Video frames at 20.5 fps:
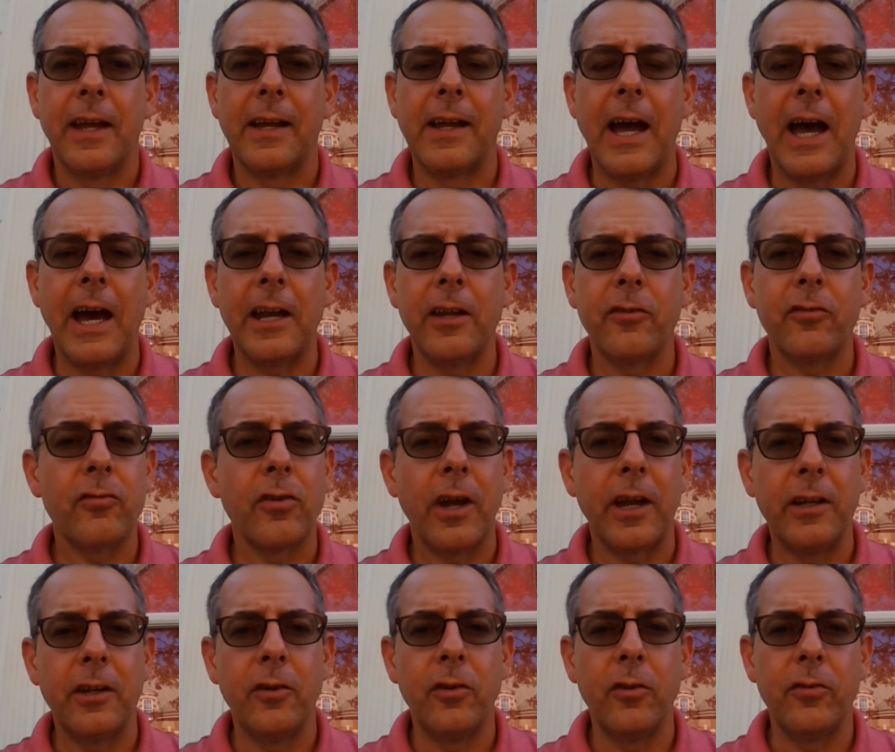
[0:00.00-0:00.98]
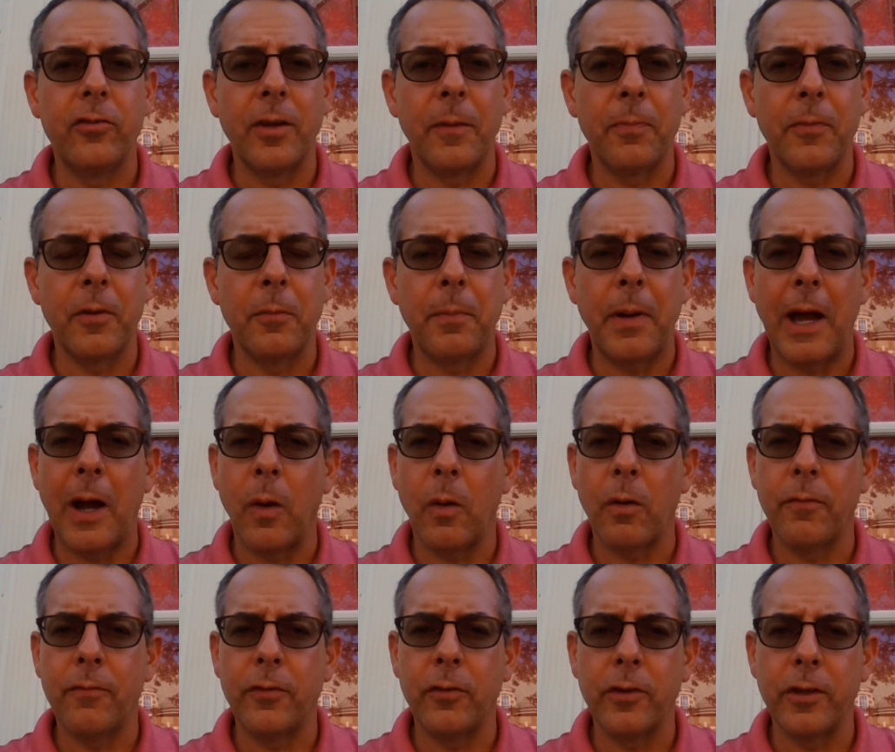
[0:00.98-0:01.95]
God is trying to do something
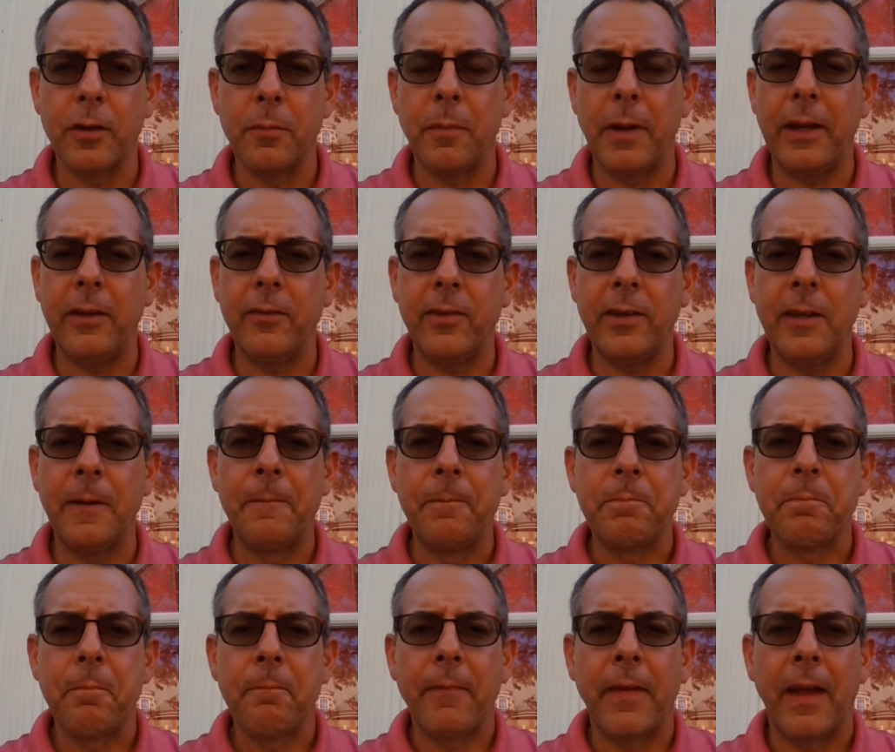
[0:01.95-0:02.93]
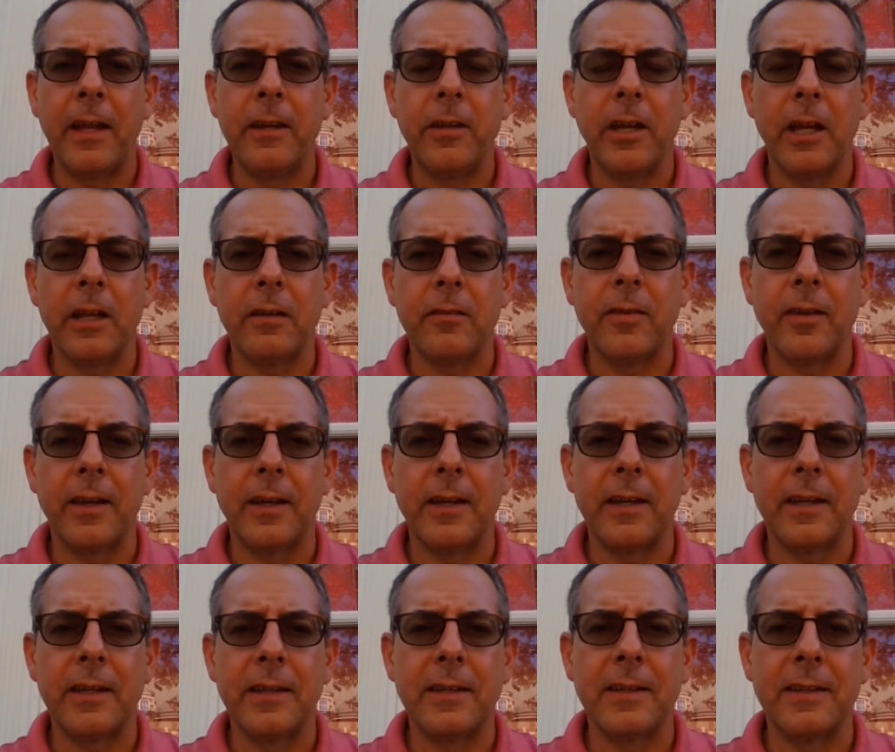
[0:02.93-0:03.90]
powerful and amazing, and yet
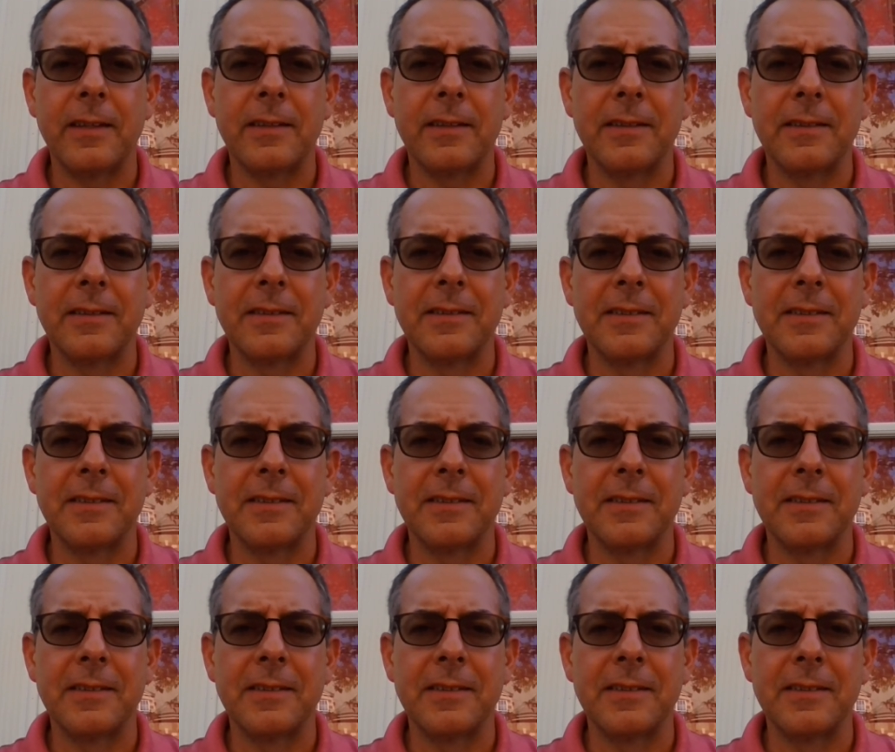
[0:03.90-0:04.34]
the